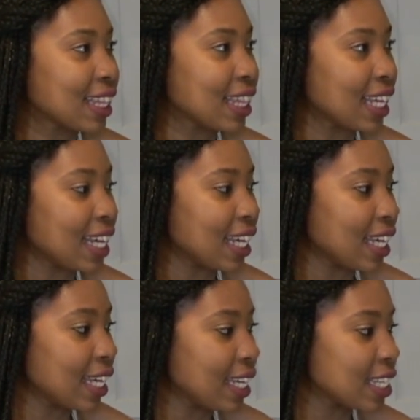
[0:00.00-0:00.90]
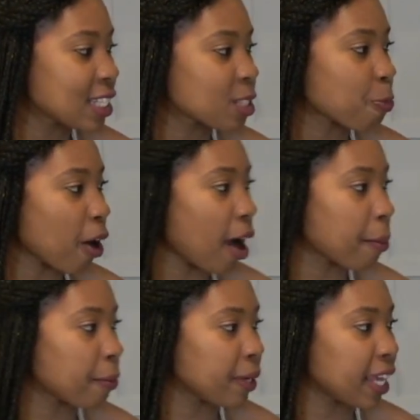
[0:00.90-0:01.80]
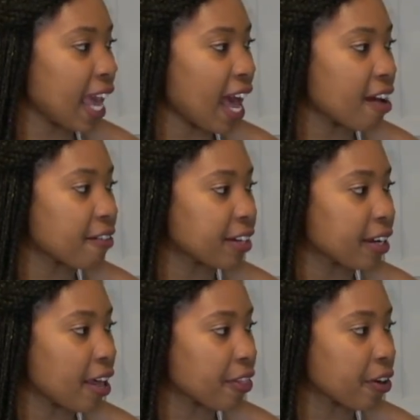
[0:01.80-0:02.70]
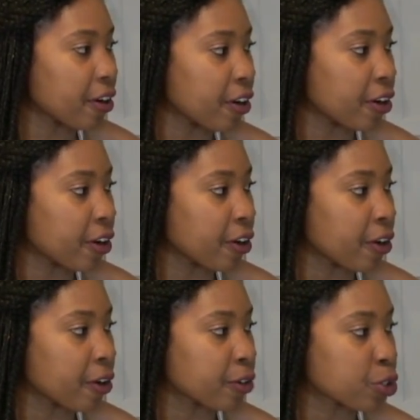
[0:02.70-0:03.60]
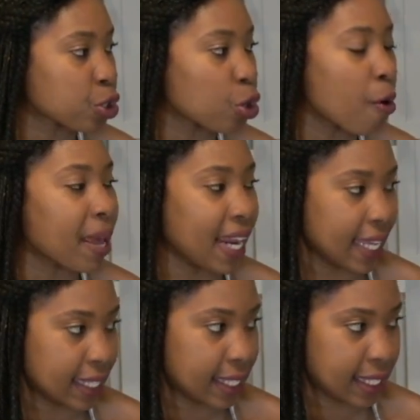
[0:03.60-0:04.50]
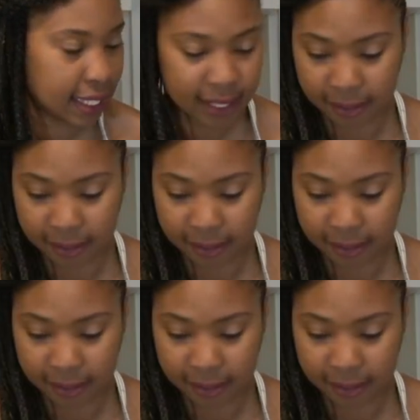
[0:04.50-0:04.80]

These probably have another 2 minutes.